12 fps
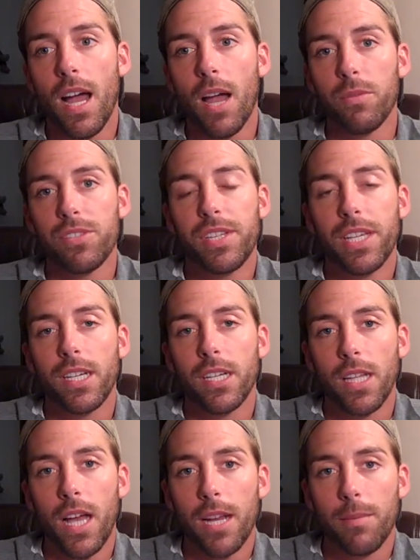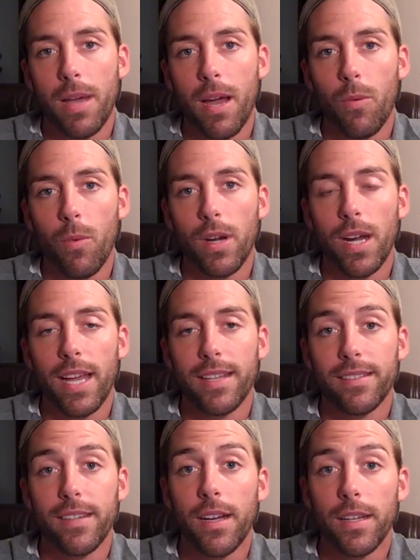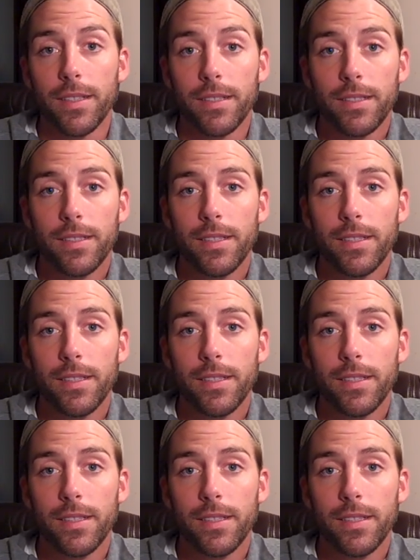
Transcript: I was thinking a lot about what I had done